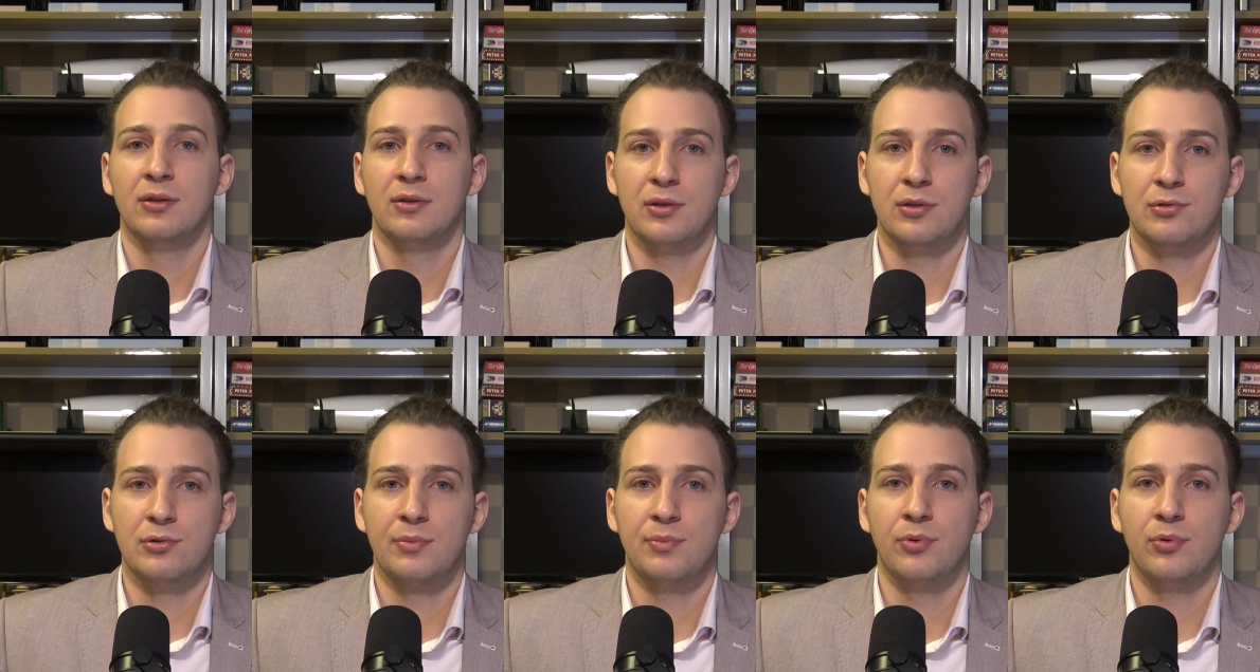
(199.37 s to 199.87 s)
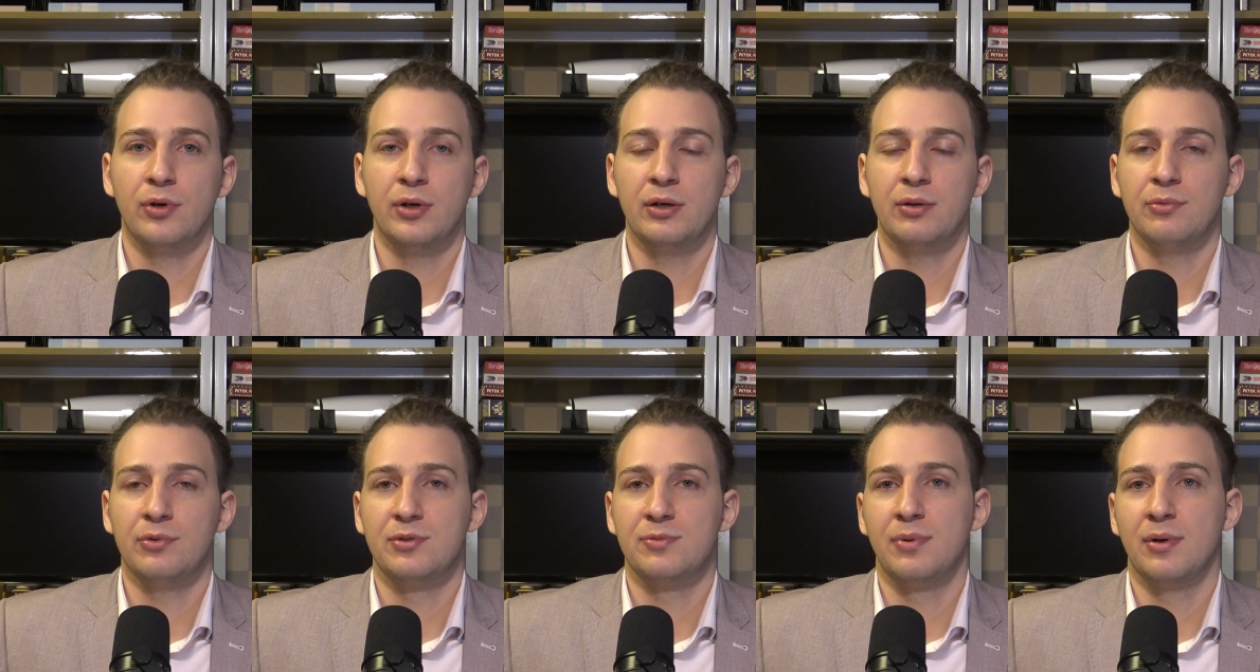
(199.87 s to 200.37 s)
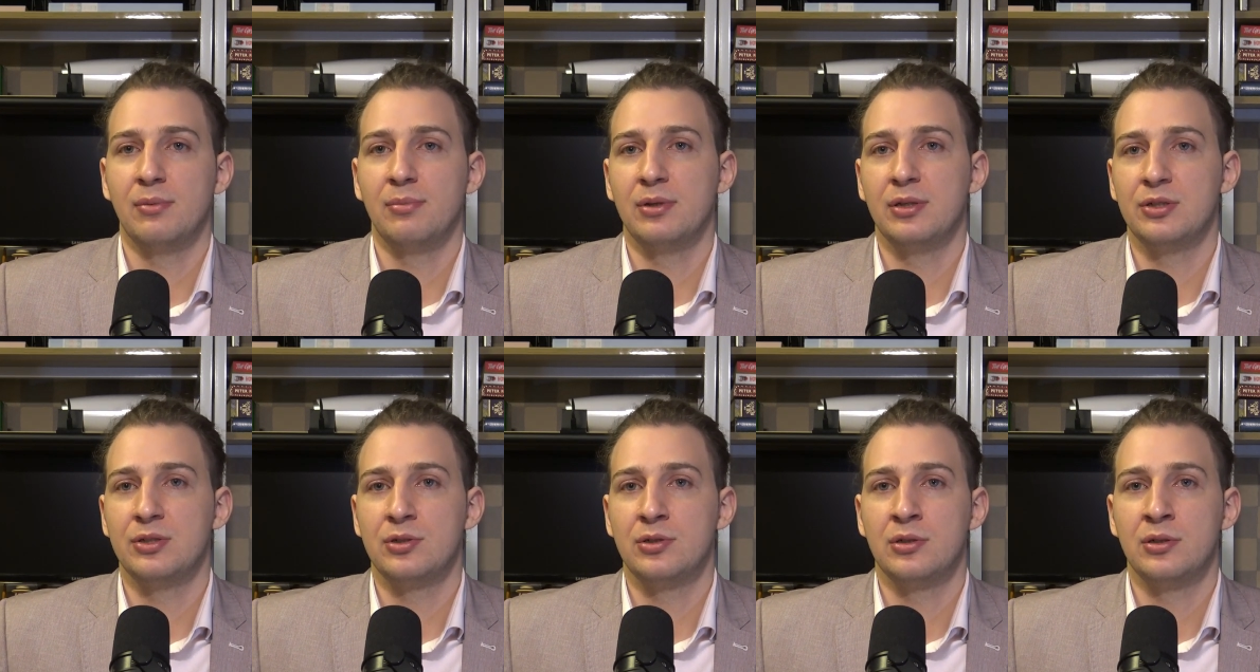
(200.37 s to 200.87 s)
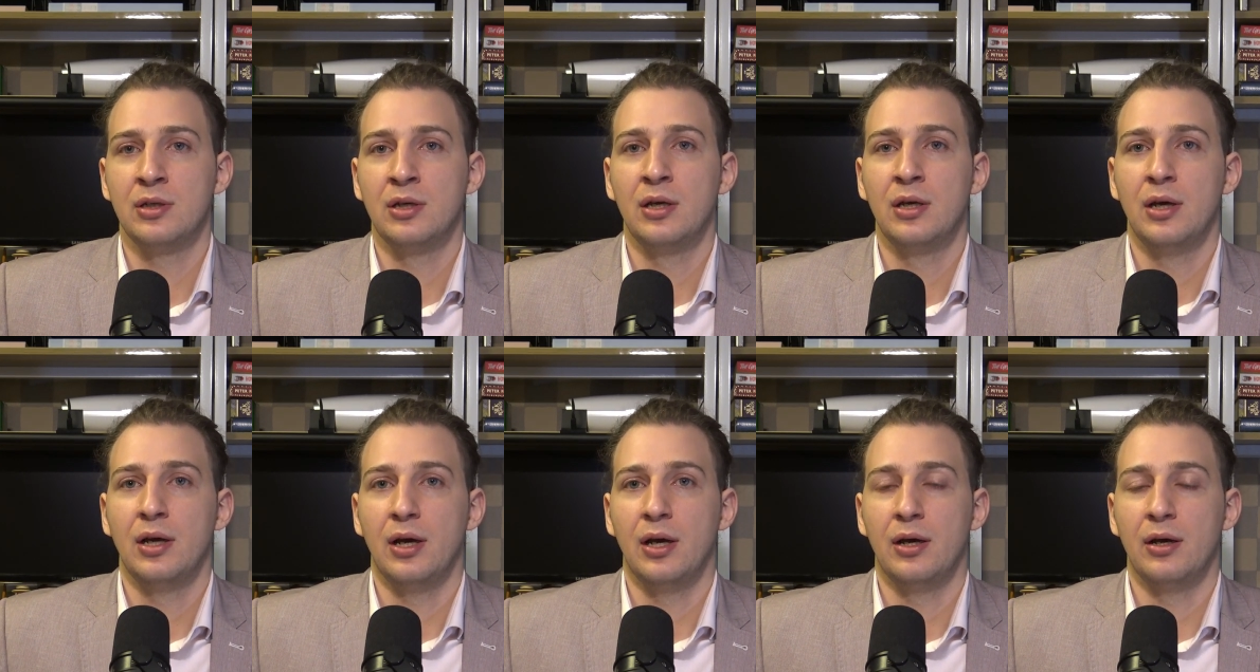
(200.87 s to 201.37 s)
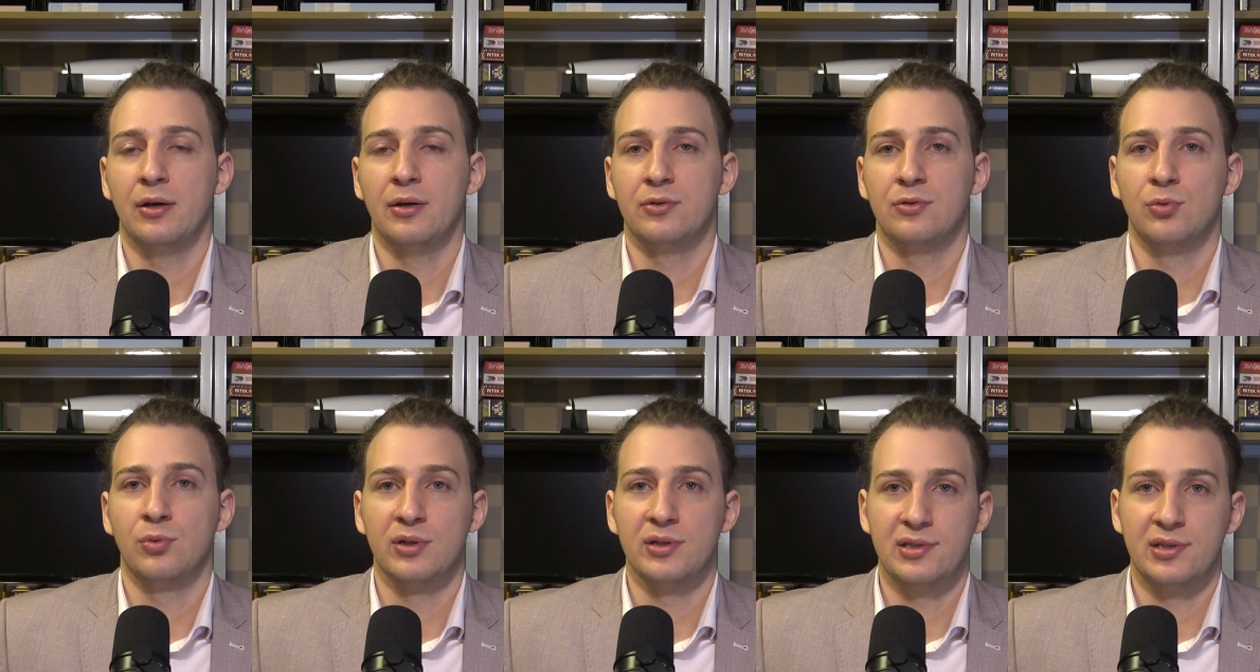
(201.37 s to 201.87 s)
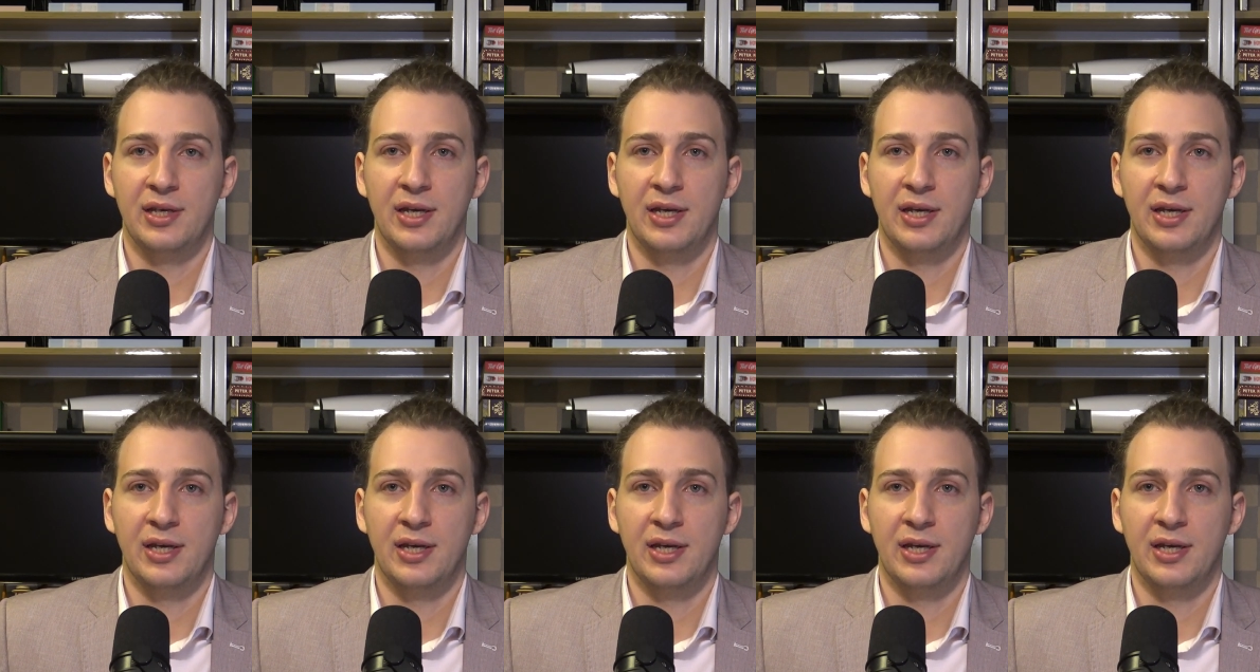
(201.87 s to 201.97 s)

This report was published towards